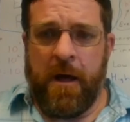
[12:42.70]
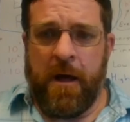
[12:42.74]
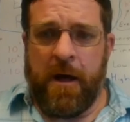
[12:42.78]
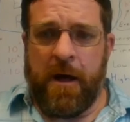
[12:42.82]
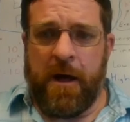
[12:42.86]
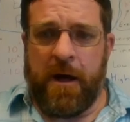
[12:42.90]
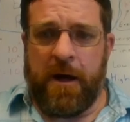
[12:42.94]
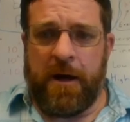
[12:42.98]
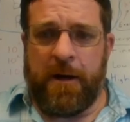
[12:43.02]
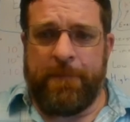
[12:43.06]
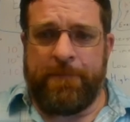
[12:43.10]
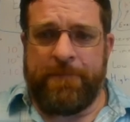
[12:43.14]

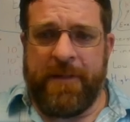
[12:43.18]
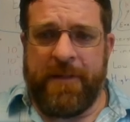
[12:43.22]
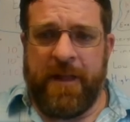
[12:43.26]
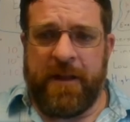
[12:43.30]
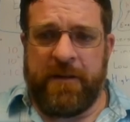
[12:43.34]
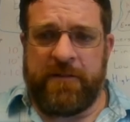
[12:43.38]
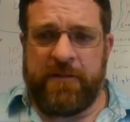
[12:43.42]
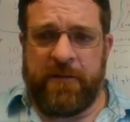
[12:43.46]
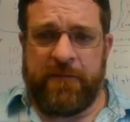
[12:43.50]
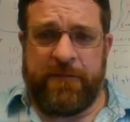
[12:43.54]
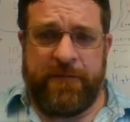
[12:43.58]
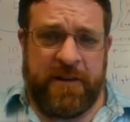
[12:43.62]
Um,
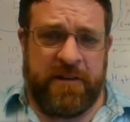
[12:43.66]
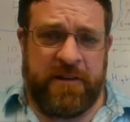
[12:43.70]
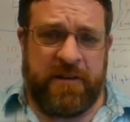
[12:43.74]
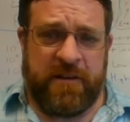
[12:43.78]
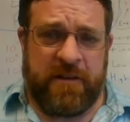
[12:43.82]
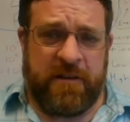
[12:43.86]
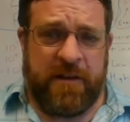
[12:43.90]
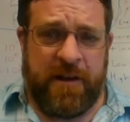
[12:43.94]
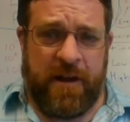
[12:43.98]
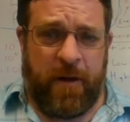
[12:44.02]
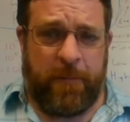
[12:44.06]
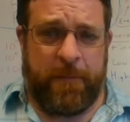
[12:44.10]
and so
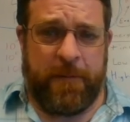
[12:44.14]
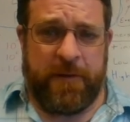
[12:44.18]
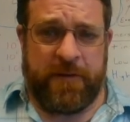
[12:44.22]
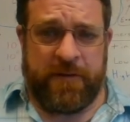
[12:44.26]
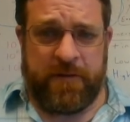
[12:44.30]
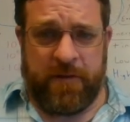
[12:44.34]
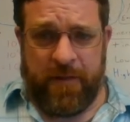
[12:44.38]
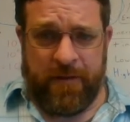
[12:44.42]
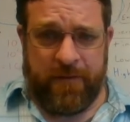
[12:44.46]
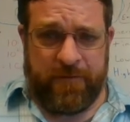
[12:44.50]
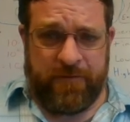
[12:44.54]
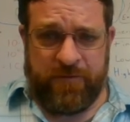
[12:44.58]
physics can help
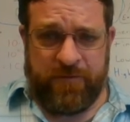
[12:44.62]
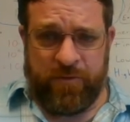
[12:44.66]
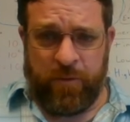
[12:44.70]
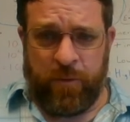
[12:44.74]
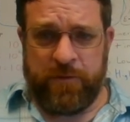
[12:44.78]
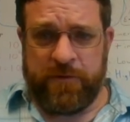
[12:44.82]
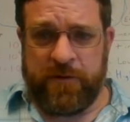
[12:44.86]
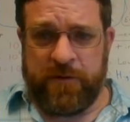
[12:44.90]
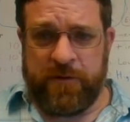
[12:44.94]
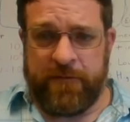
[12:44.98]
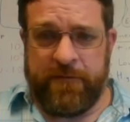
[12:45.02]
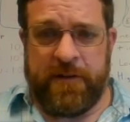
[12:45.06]
us, or the
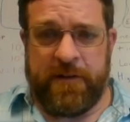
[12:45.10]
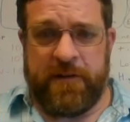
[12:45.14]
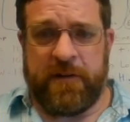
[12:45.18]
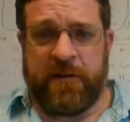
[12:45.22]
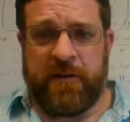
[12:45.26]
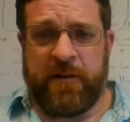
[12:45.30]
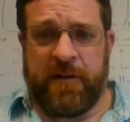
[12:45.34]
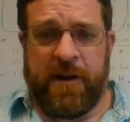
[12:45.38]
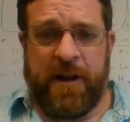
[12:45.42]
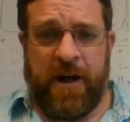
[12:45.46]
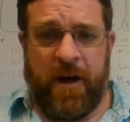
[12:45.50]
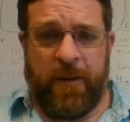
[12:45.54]
tools of
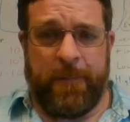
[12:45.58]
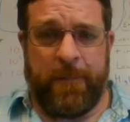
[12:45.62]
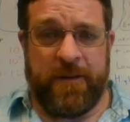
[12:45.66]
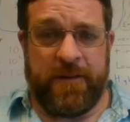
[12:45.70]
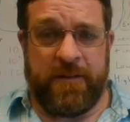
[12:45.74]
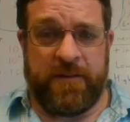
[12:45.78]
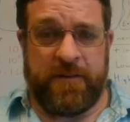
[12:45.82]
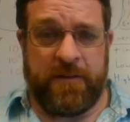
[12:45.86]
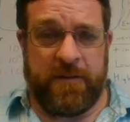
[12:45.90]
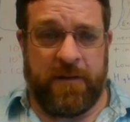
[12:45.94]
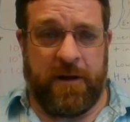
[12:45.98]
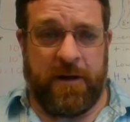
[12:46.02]
physics can help
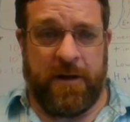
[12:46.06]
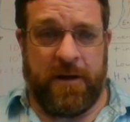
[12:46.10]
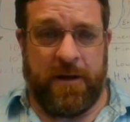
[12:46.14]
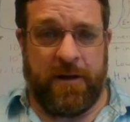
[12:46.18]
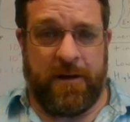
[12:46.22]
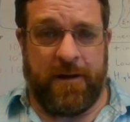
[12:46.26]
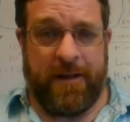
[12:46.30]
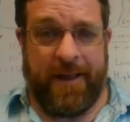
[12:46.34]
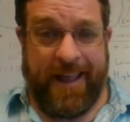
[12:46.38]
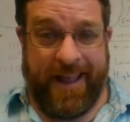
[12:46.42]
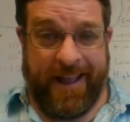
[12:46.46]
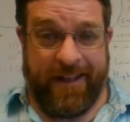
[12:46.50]
us
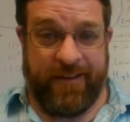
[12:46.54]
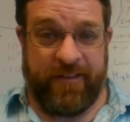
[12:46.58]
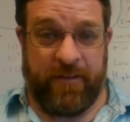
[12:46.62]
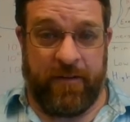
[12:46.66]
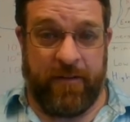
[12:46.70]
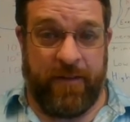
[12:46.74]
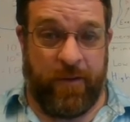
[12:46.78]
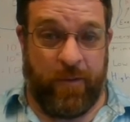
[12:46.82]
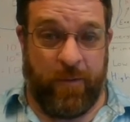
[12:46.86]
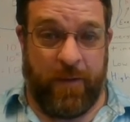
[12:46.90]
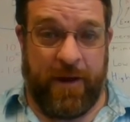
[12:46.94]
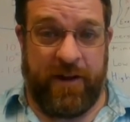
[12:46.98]
uh,
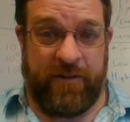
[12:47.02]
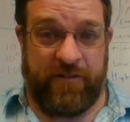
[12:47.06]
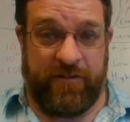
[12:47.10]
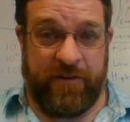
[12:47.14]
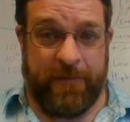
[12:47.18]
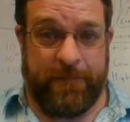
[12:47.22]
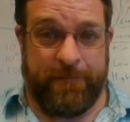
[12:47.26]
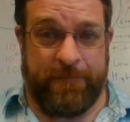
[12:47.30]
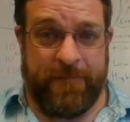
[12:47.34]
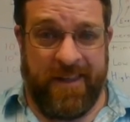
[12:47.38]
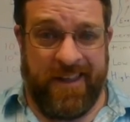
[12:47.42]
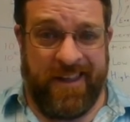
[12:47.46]
answer the
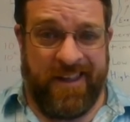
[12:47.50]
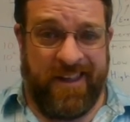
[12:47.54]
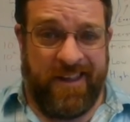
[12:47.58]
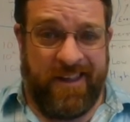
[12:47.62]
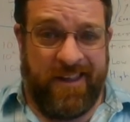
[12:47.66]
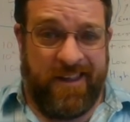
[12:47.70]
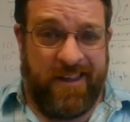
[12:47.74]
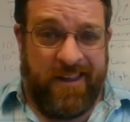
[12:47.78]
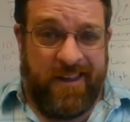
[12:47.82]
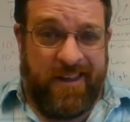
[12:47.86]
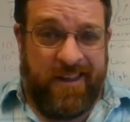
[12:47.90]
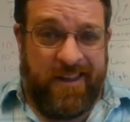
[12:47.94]
question
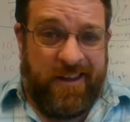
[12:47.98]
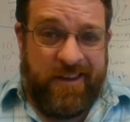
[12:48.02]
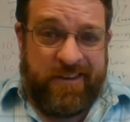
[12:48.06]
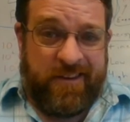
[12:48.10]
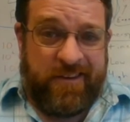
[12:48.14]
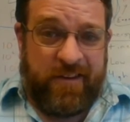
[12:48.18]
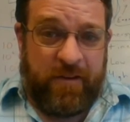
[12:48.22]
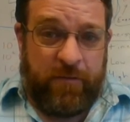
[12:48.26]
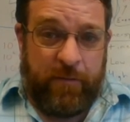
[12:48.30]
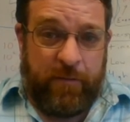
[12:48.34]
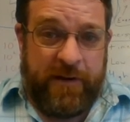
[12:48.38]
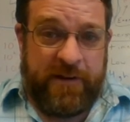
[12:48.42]
is
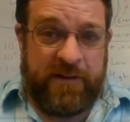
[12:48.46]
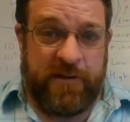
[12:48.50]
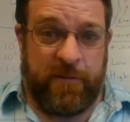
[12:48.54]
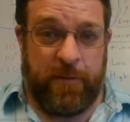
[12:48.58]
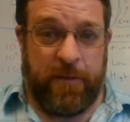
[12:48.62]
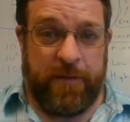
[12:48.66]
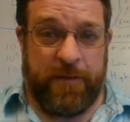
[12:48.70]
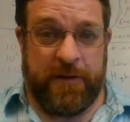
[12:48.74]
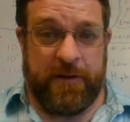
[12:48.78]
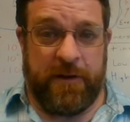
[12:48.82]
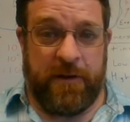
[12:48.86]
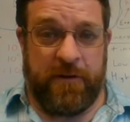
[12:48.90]
this a
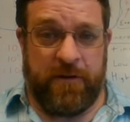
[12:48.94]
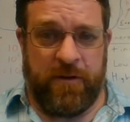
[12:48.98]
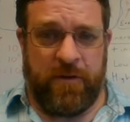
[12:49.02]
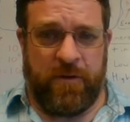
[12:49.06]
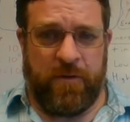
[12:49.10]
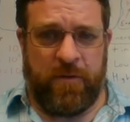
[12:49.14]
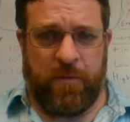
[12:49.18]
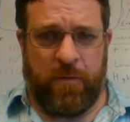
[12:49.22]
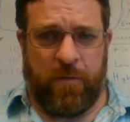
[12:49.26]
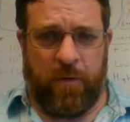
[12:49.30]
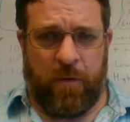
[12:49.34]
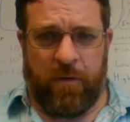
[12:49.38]
reasonable thing to
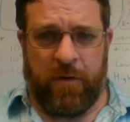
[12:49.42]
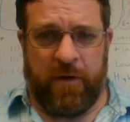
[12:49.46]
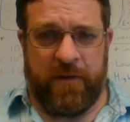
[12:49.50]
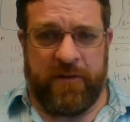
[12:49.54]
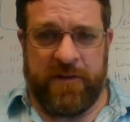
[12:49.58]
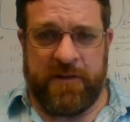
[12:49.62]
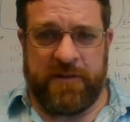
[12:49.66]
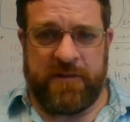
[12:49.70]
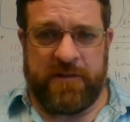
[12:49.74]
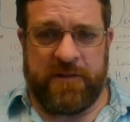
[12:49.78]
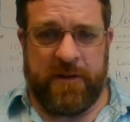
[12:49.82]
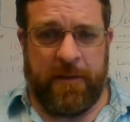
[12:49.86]
do, or
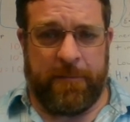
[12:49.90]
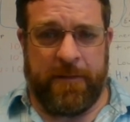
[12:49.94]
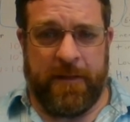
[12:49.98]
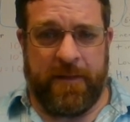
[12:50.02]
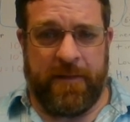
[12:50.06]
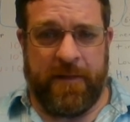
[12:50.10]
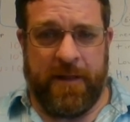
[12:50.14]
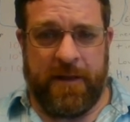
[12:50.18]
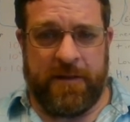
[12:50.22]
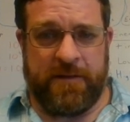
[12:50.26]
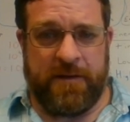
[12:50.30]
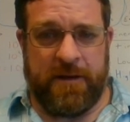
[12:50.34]
is this
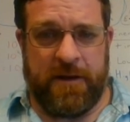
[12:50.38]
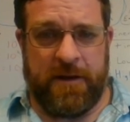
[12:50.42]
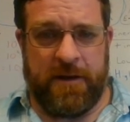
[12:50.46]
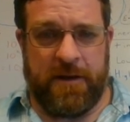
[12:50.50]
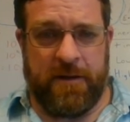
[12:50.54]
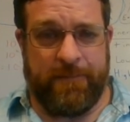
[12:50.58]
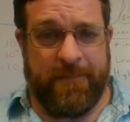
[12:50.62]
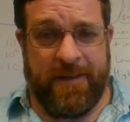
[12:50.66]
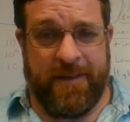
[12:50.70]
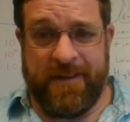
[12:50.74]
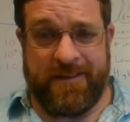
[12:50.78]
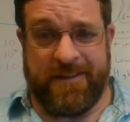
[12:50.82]
something that
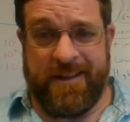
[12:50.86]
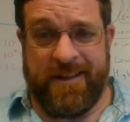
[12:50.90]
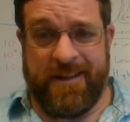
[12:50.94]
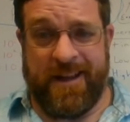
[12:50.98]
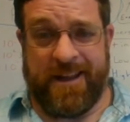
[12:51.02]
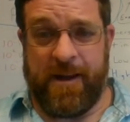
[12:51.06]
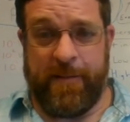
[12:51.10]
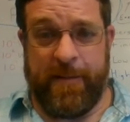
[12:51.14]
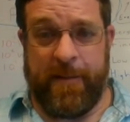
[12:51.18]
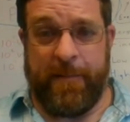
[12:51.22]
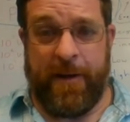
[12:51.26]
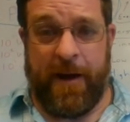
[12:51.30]
uh, is
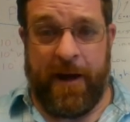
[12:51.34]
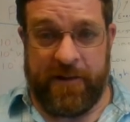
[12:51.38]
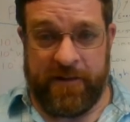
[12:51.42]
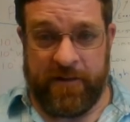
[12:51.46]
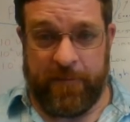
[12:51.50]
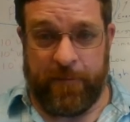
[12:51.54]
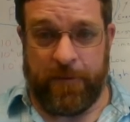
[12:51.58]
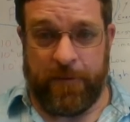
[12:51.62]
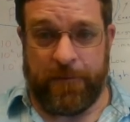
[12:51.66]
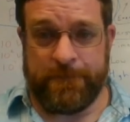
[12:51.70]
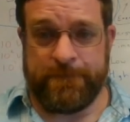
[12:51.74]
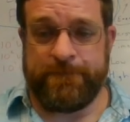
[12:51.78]
not going to be
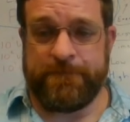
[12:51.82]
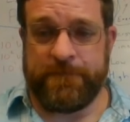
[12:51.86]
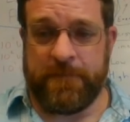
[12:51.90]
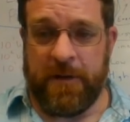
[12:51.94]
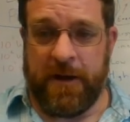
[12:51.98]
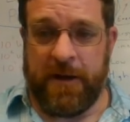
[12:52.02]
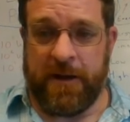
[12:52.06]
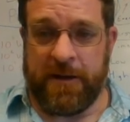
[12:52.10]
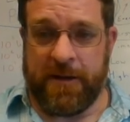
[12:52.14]
possible uh,